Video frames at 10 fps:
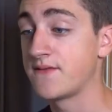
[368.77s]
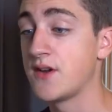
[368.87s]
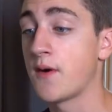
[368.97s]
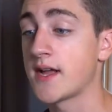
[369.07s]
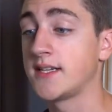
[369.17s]

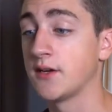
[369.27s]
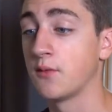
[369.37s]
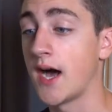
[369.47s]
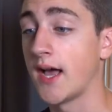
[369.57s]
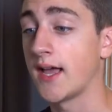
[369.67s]
what kind of
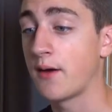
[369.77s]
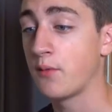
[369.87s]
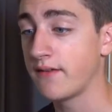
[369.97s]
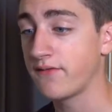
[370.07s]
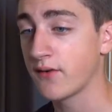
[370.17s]

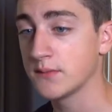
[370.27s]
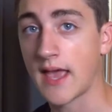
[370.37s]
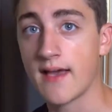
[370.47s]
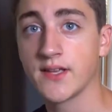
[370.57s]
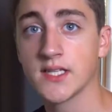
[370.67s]
direction Danny
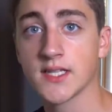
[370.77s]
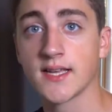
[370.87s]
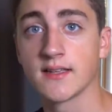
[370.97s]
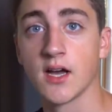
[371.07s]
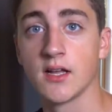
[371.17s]
goes about
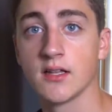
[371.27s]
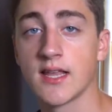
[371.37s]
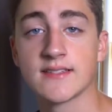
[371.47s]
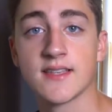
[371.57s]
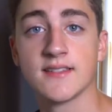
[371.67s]
making his
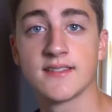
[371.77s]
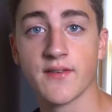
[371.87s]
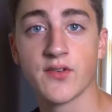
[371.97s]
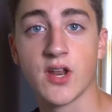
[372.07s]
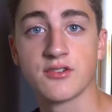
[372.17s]
videos,
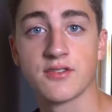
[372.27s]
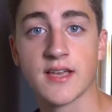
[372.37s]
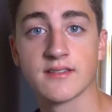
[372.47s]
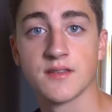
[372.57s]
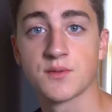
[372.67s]

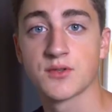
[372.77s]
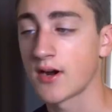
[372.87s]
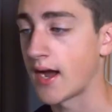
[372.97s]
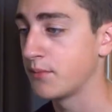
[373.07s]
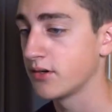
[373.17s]
so I
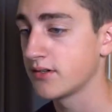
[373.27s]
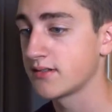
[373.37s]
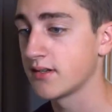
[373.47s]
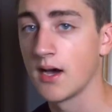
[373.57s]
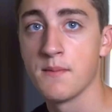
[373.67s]
took a
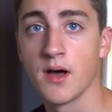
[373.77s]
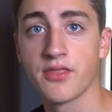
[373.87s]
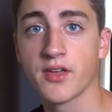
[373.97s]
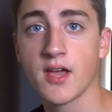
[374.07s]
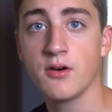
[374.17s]
sampling
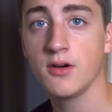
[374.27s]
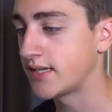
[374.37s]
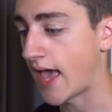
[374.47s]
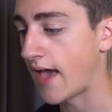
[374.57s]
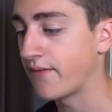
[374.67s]
and
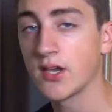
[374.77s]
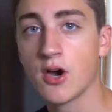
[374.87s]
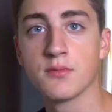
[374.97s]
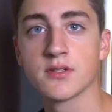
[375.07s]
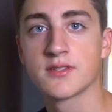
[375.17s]
analyzed
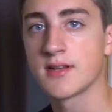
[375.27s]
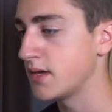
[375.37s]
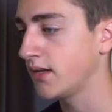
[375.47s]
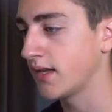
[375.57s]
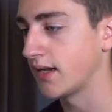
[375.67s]
them to
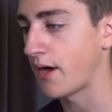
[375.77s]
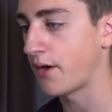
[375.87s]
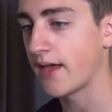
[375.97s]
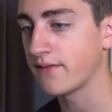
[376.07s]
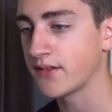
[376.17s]
determine
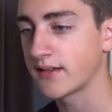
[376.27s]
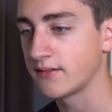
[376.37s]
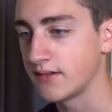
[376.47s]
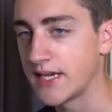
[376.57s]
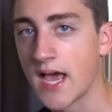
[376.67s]
how much
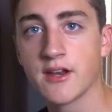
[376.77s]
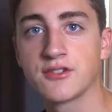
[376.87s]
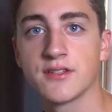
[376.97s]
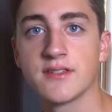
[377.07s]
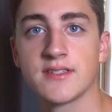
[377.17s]

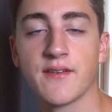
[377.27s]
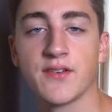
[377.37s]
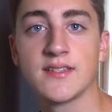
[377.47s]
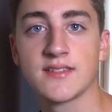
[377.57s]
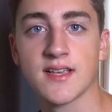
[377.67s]
observational
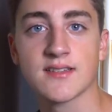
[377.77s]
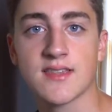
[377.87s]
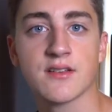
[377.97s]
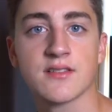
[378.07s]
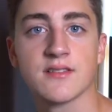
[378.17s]
comedy
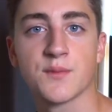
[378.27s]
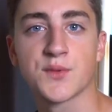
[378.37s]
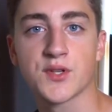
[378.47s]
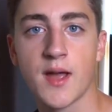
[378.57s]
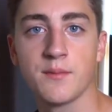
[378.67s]
he makes in
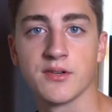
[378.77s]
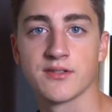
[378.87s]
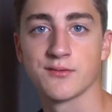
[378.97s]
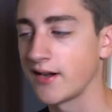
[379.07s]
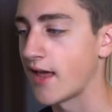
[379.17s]
his
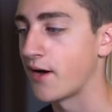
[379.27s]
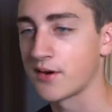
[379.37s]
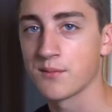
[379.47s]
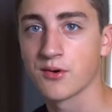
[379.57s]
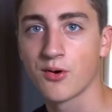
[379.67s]
videos.
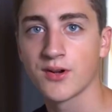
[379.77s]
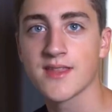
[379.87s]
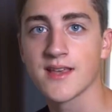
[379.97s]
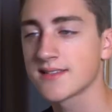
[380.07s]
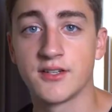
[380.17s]

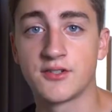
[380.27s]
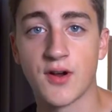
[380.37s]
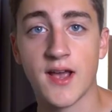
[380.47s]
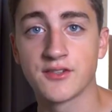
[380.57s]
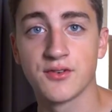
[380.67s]
The videos
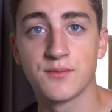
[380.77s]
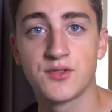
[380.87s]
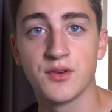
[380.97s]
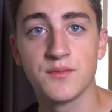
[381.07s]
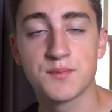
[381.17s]
I
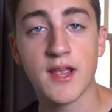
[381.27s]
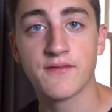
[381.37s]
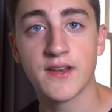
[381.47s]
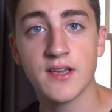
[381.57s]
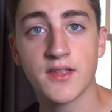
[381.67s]
selected were the
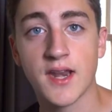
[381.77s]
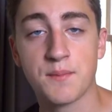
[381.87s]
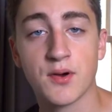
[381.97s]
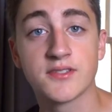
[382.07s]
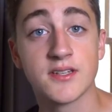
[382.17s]
following
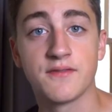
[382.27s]
four.